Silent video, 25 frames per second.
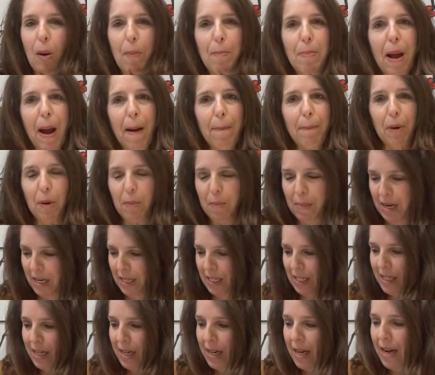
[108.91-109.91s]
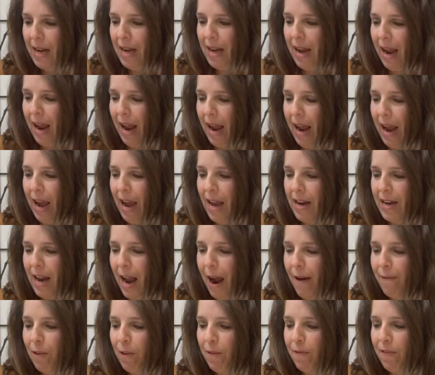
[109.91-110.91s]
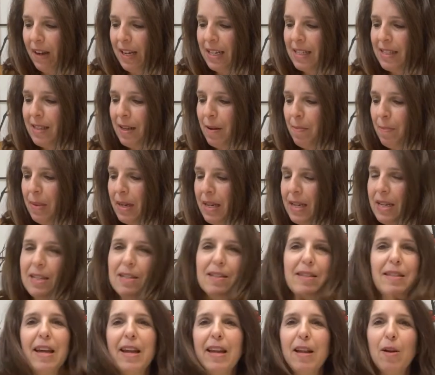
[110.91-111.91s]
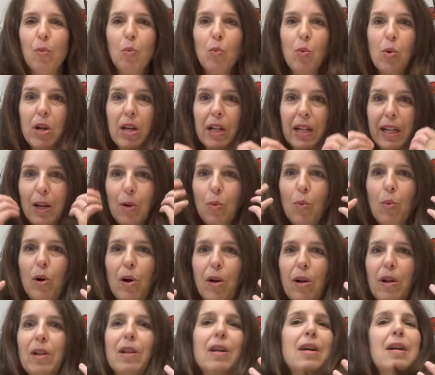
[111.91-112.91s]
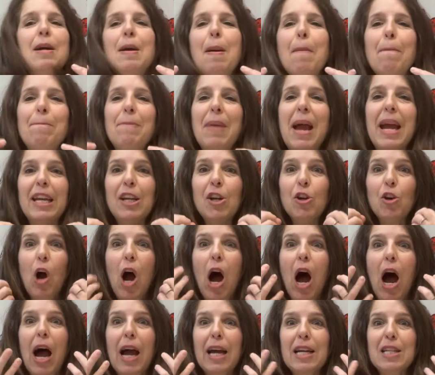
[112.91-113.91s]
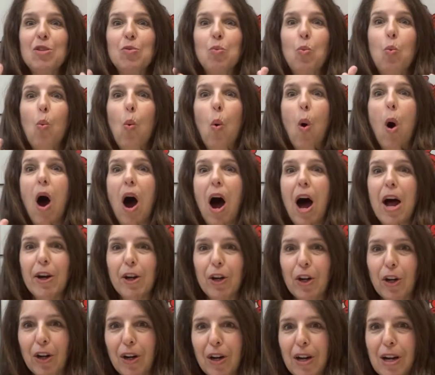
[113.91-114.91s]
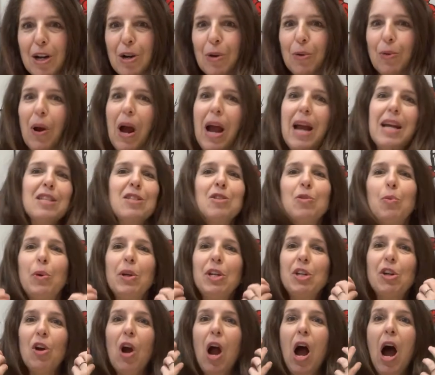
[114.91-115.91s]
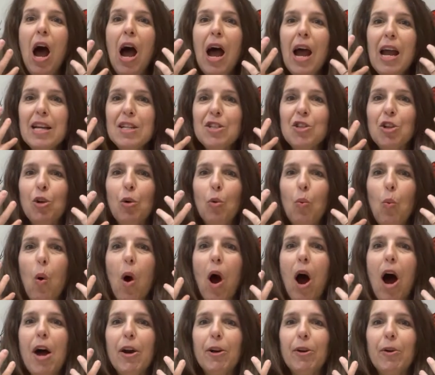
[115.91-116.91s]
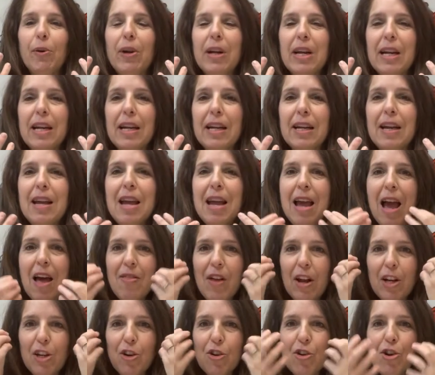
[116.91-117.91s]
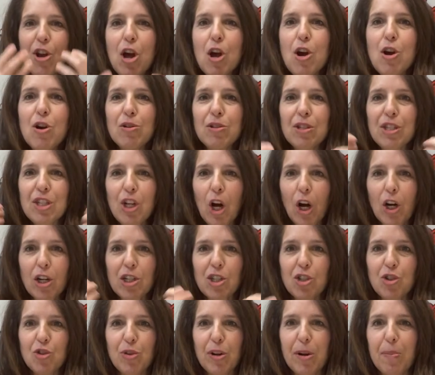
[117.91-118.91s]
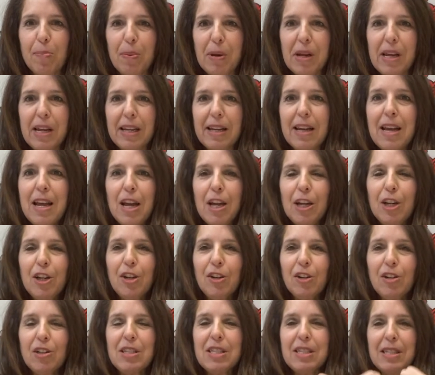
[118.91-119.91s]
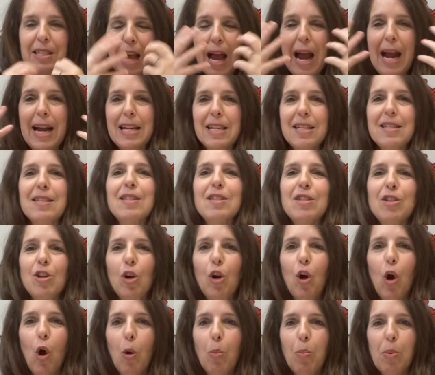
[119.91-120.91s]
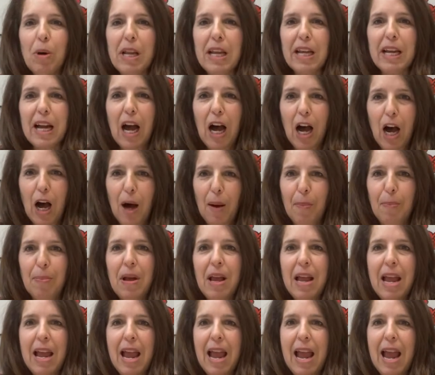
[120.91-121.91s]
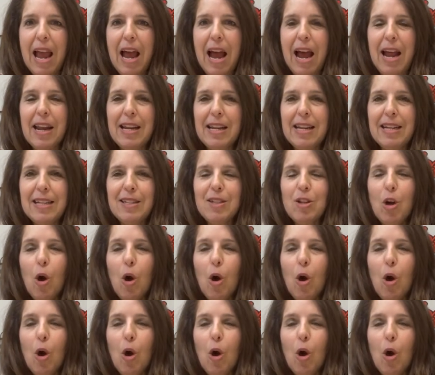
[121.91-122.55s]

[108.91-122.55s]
peppermint. And effervescent means that it really will make your eyes water, right? So when your eyes are watering and then your nose starts dripping, your sinuses are opening up, and it's